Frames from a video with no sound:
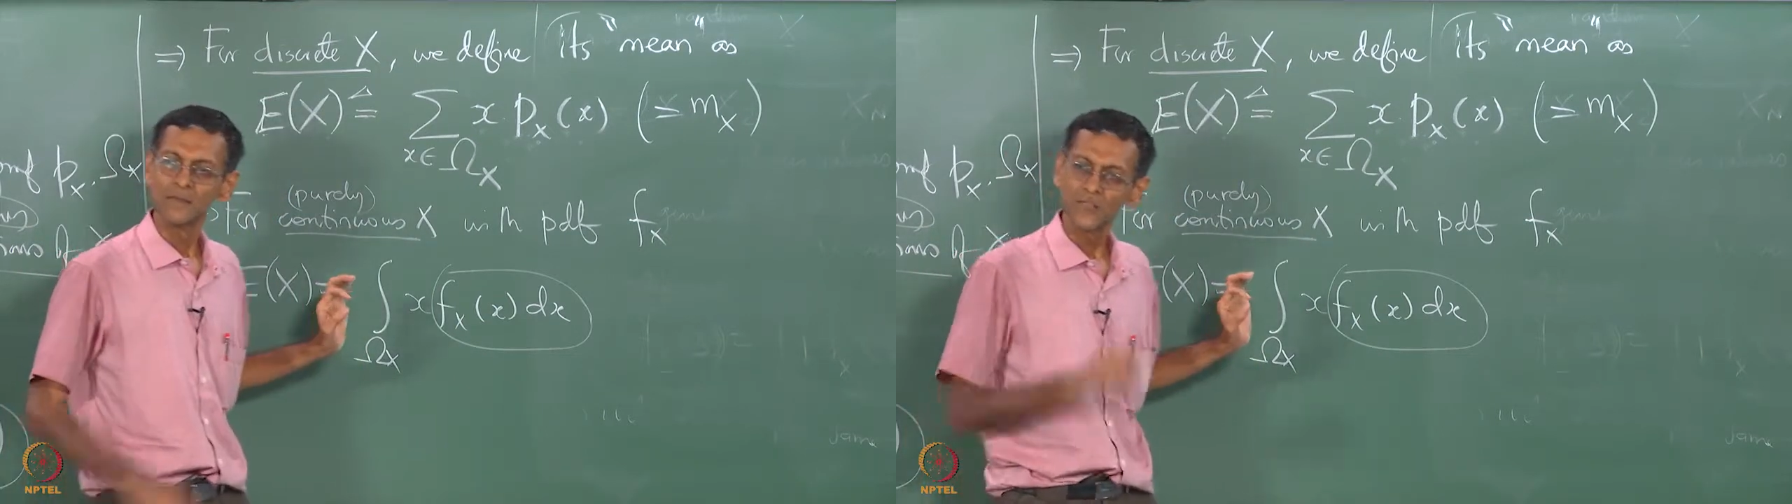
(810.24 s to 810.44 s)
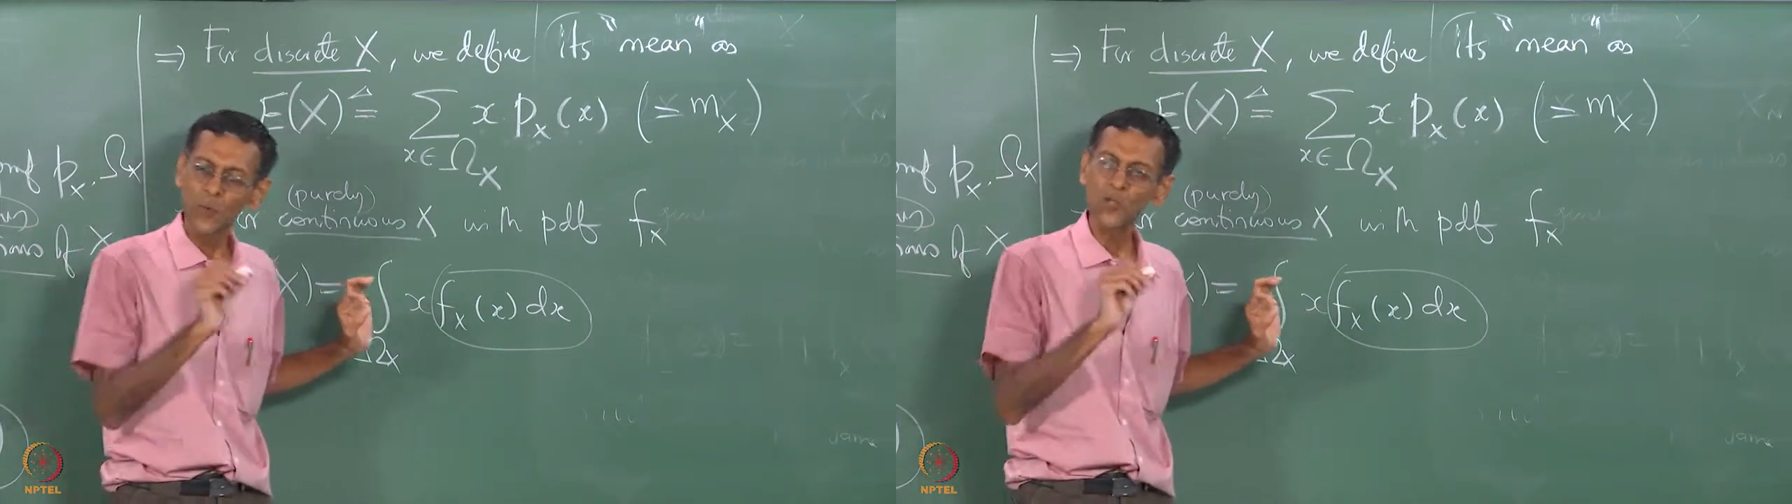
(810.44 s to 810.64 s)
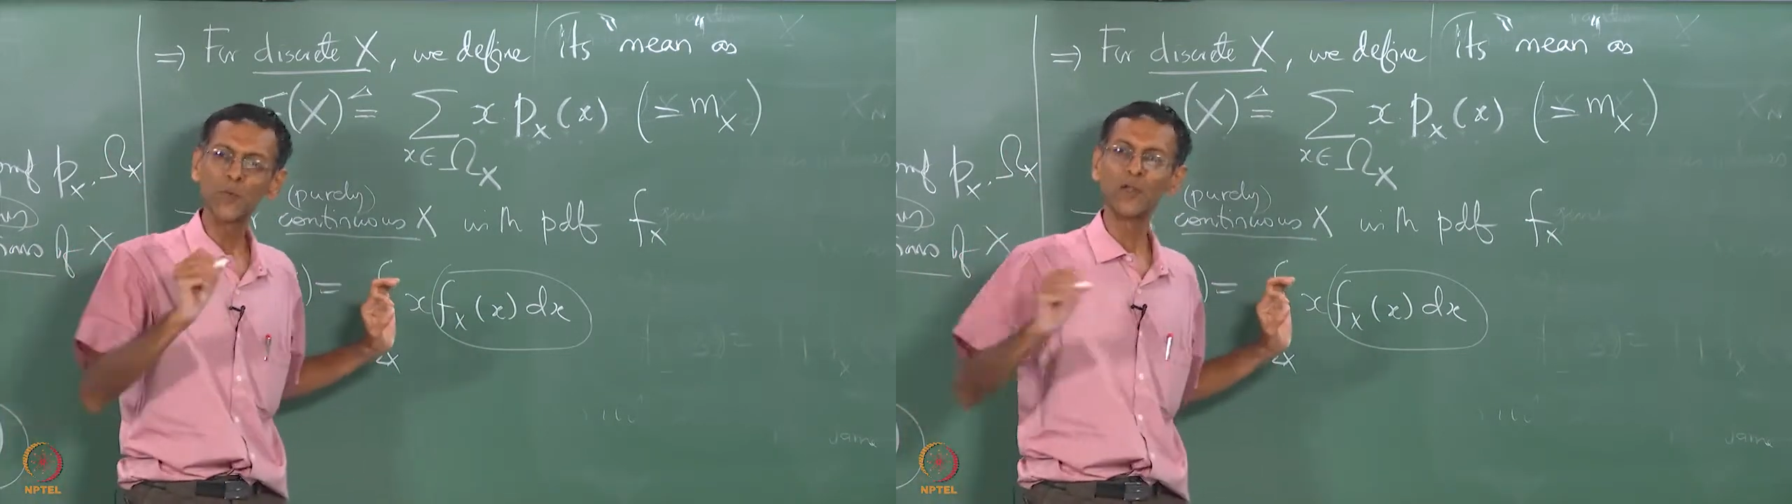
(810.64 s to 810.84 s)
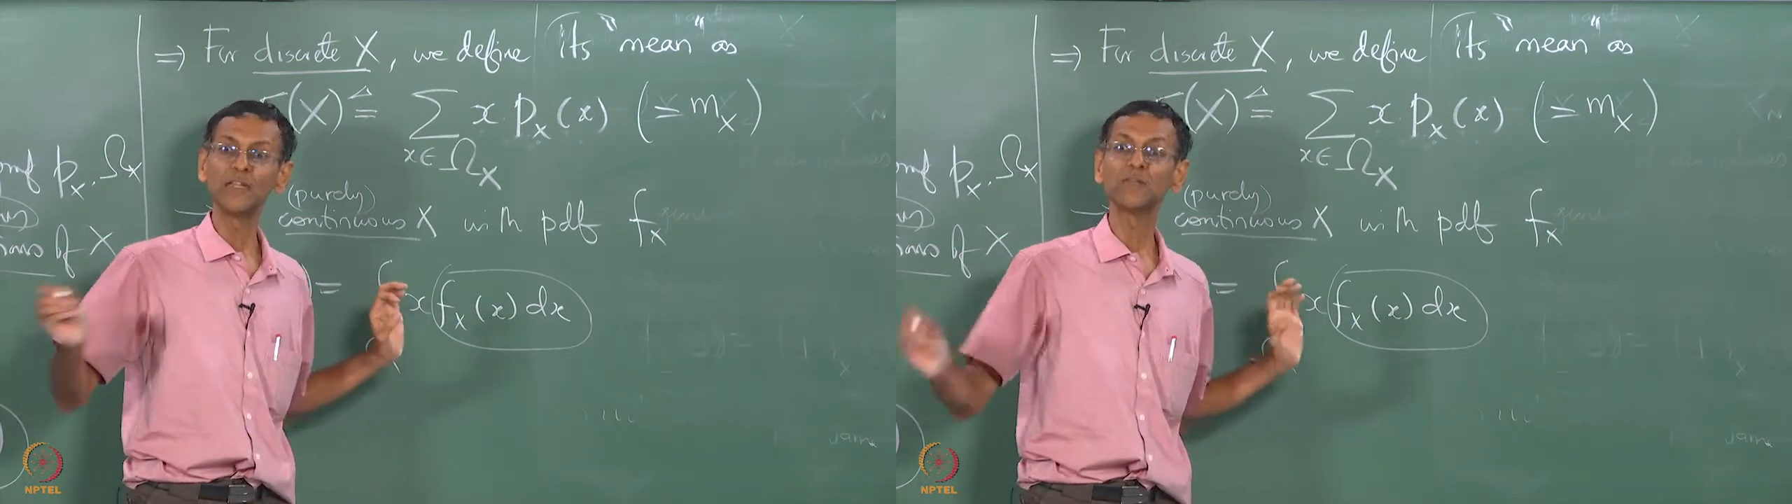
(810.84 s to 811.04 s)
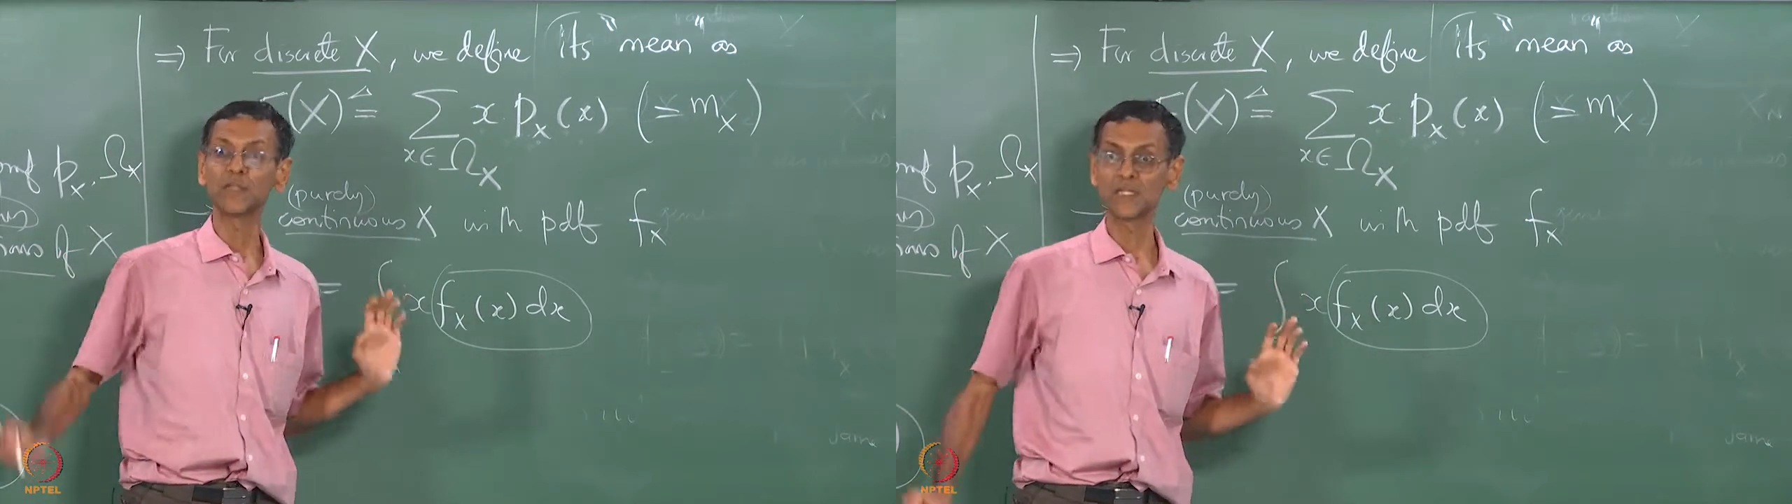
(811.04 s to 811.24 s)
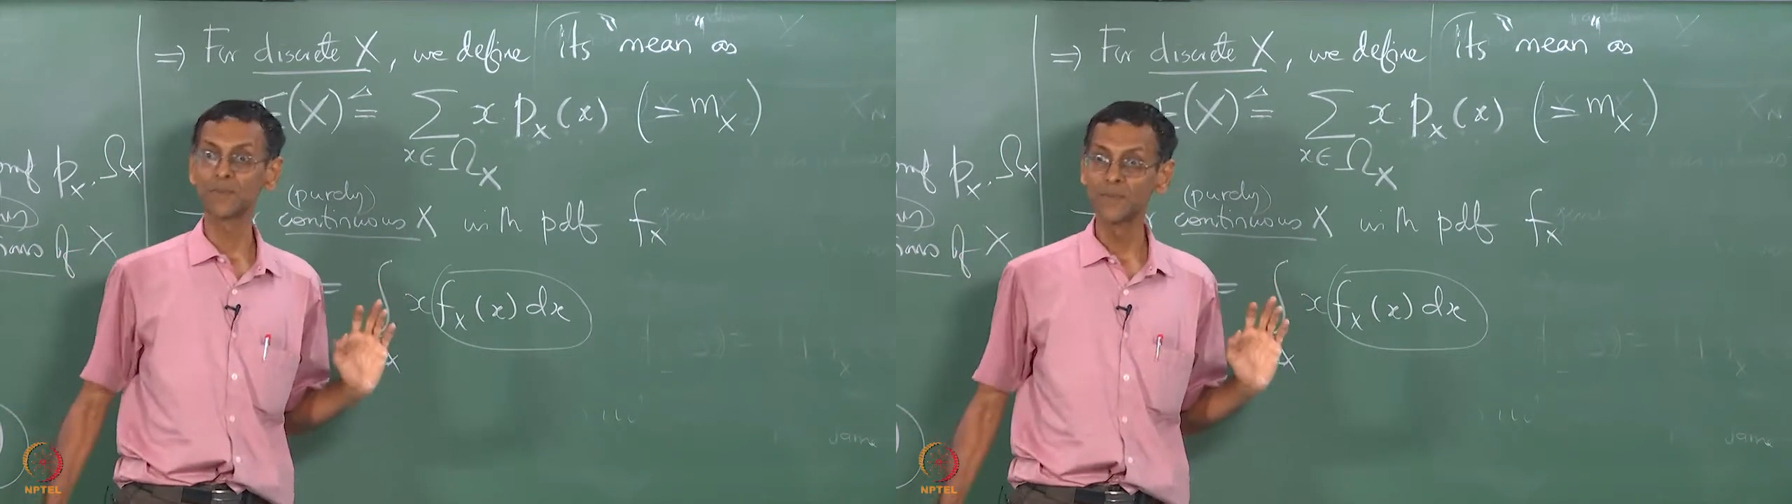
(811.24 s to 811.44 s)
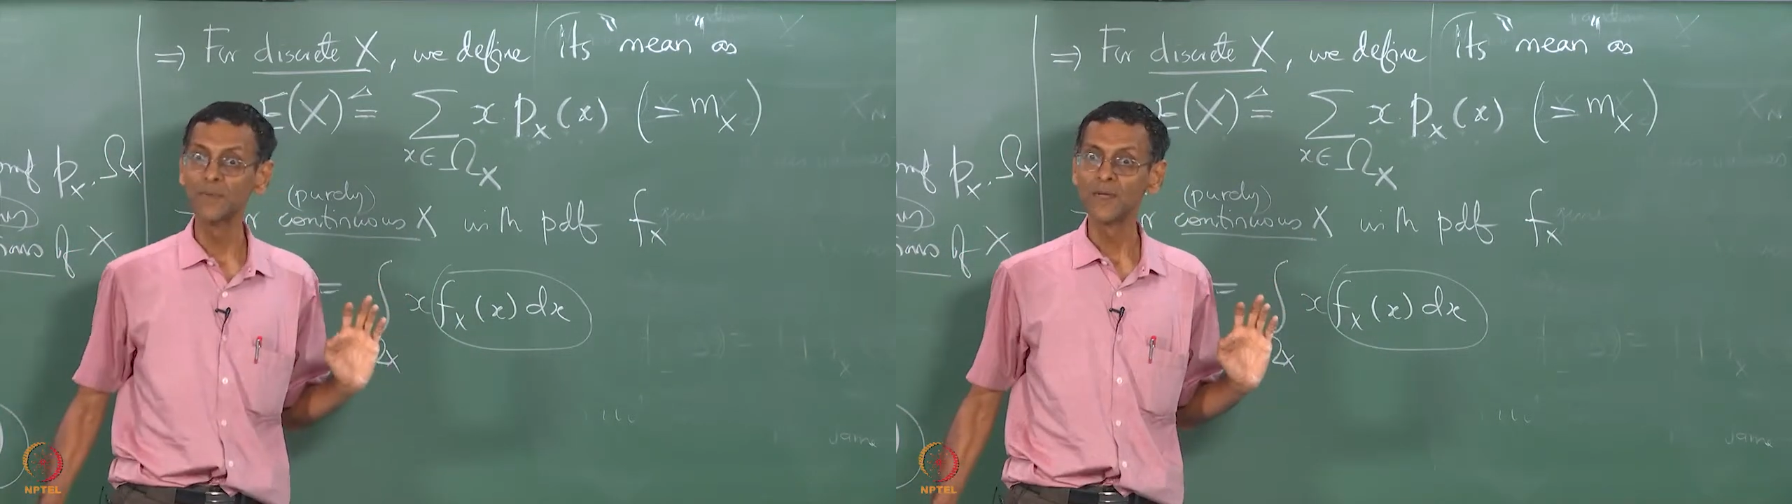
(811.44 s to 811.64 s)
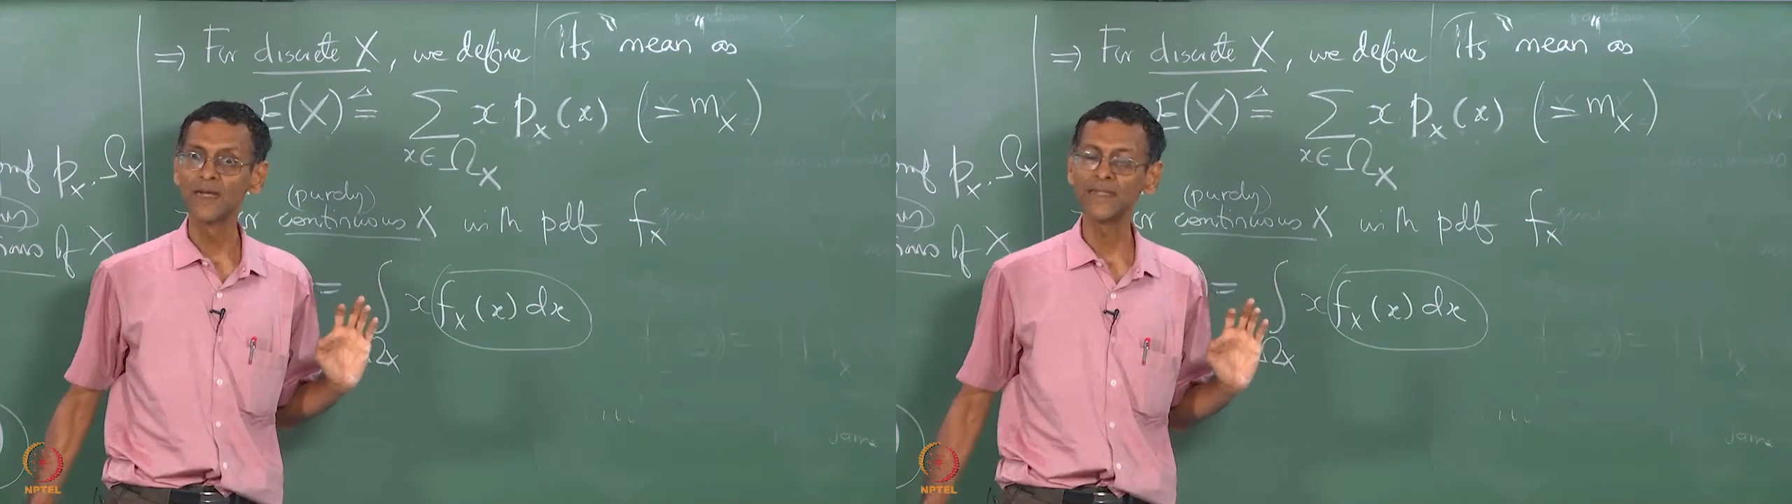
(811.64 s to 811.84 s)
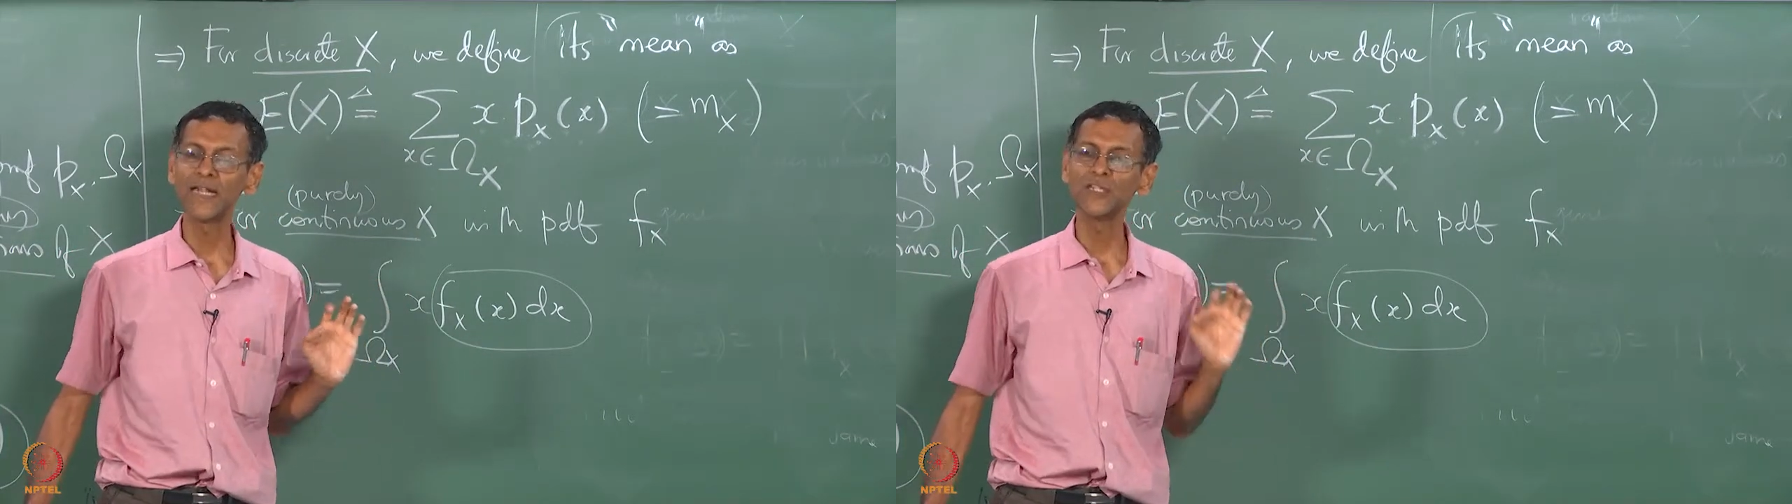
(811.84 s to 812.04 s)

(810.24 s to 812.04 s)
small intervals, and then